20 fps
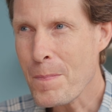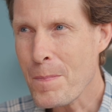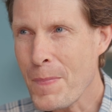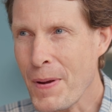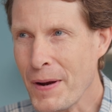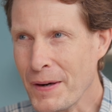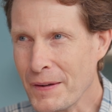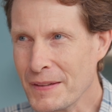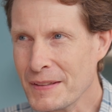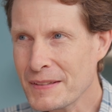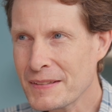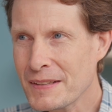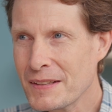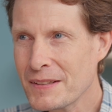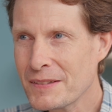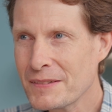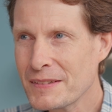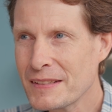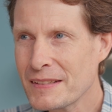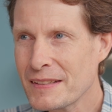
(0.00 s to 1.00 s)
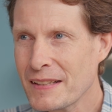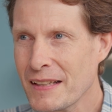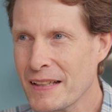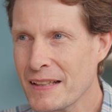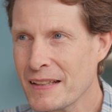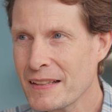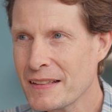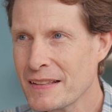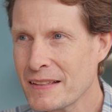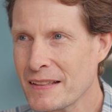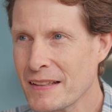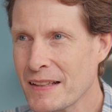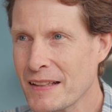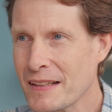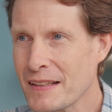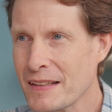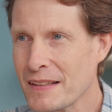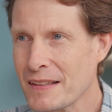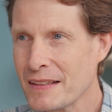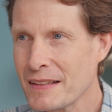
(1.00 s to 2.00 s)
parents had always had
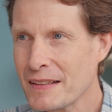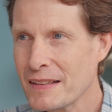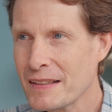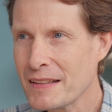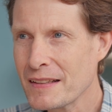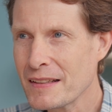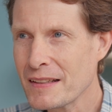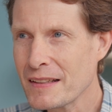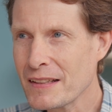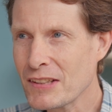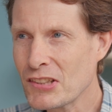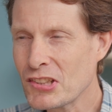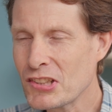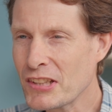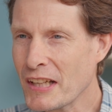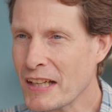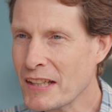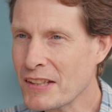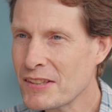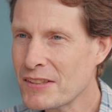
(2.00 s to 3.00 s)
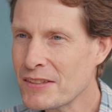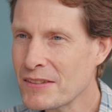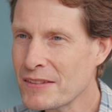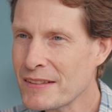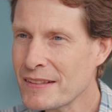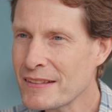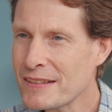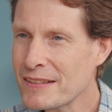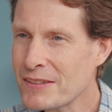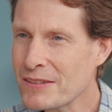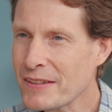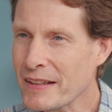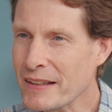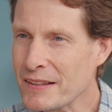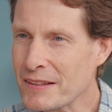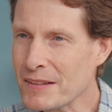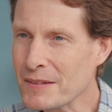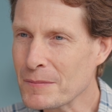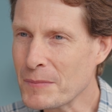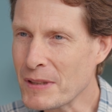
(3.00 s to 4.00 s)
exchange students do like
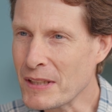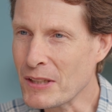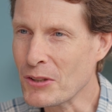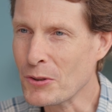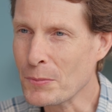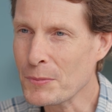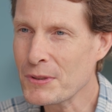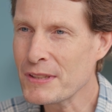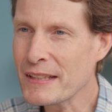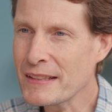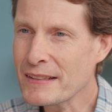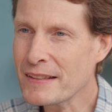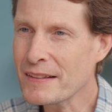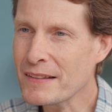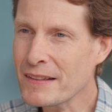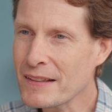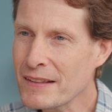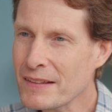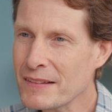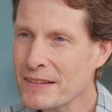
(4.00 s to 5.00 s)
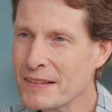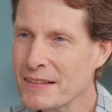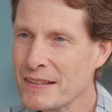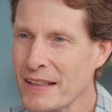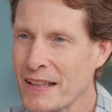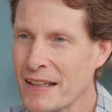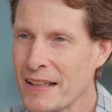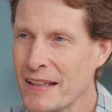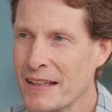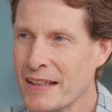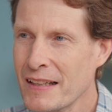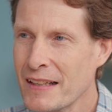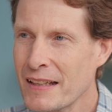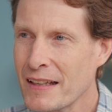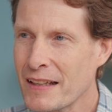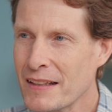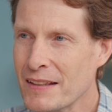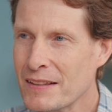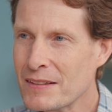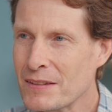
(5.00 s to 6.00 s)
little mini homestays at our house.
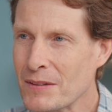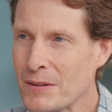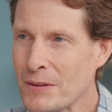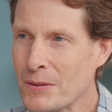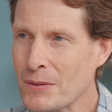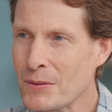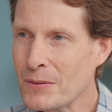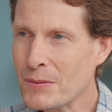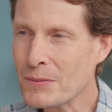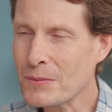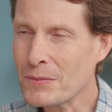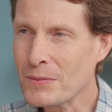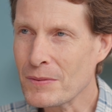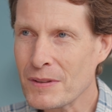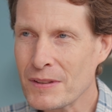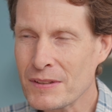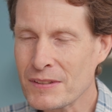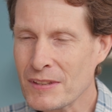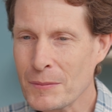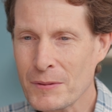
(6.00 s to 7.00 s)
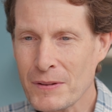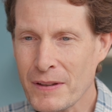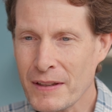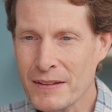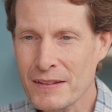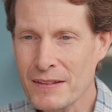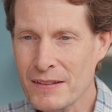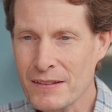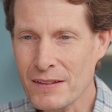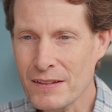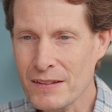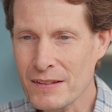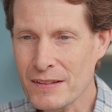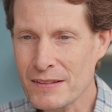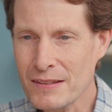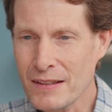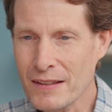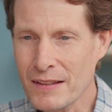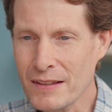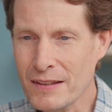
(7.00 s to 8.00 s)
And so the summer I had started
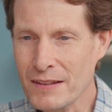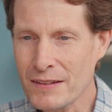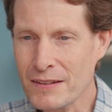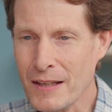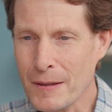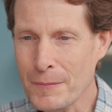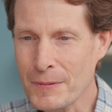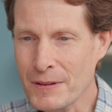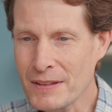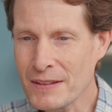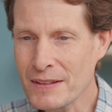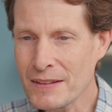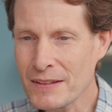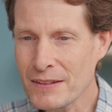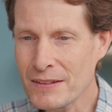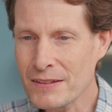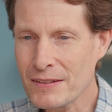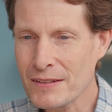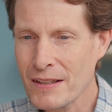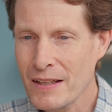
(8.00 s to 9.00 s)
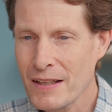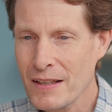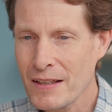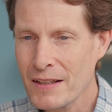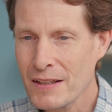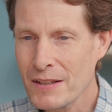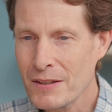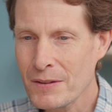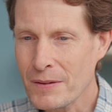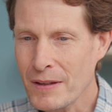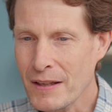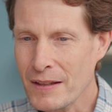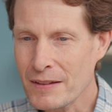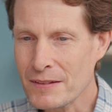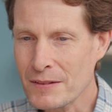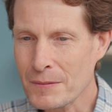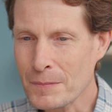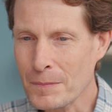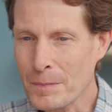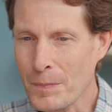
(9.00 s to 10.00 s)
studying Japanese. We had
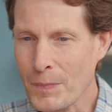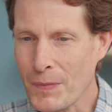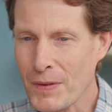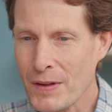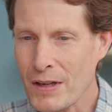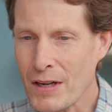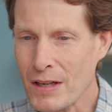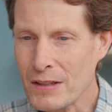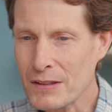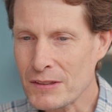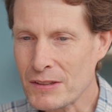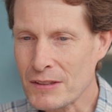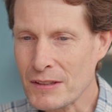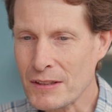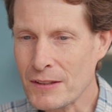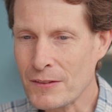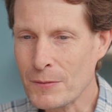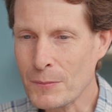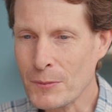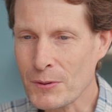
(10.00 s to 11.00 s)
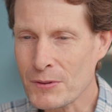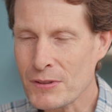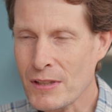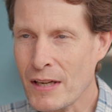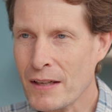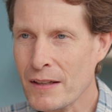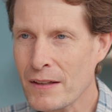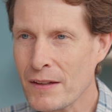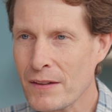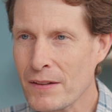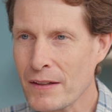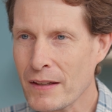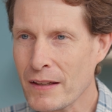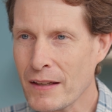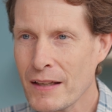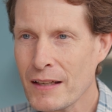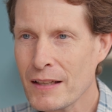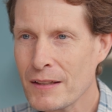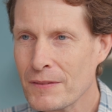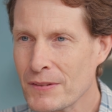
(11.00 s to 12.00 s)
some college kids from Osaka. They're like,
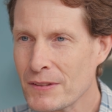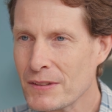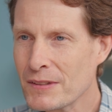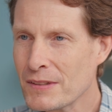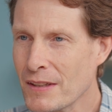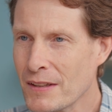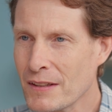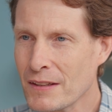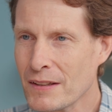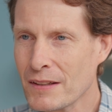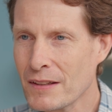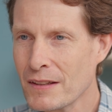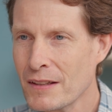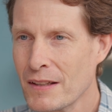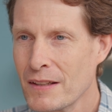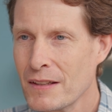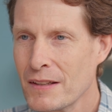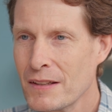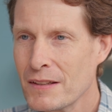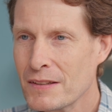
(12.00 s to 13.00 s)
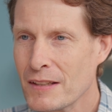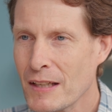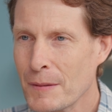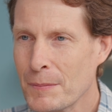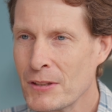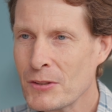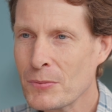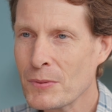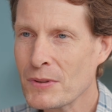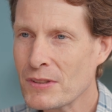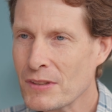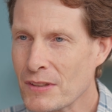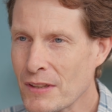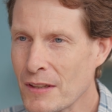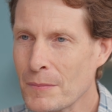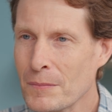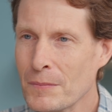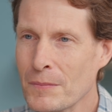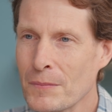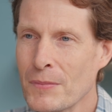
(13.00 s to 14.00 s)
hey, if you're studying Japanese, why don't you
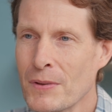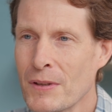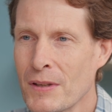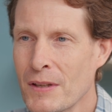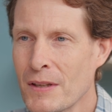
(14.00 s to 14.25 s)
come